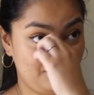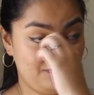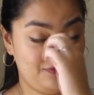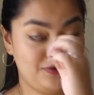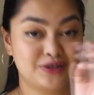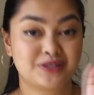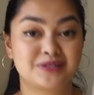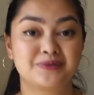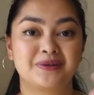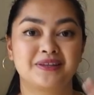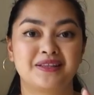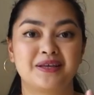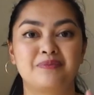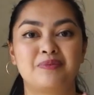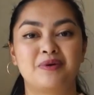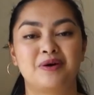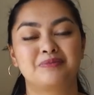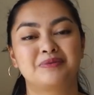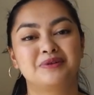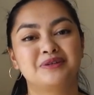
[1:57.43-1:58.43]
The first word that
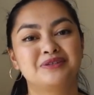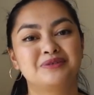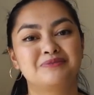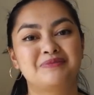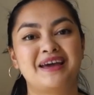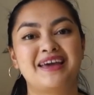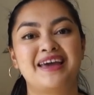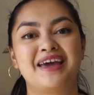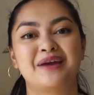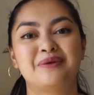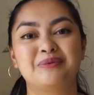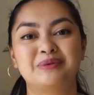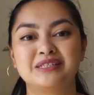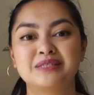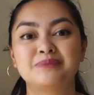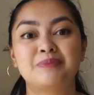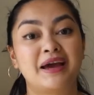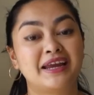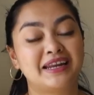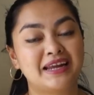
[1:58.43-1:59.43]
popped into my head
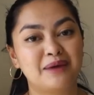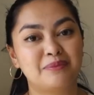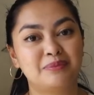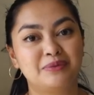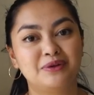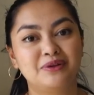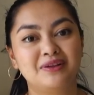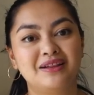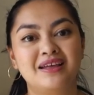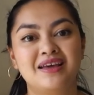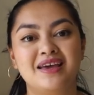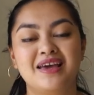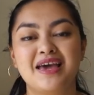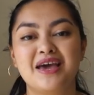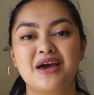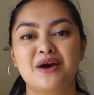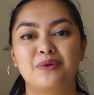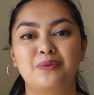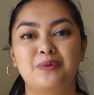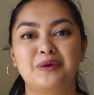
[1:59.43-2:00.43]
was pineapple,
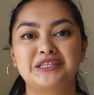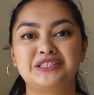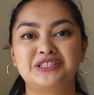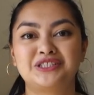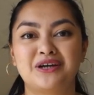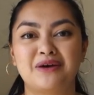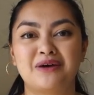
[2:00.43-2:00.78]
which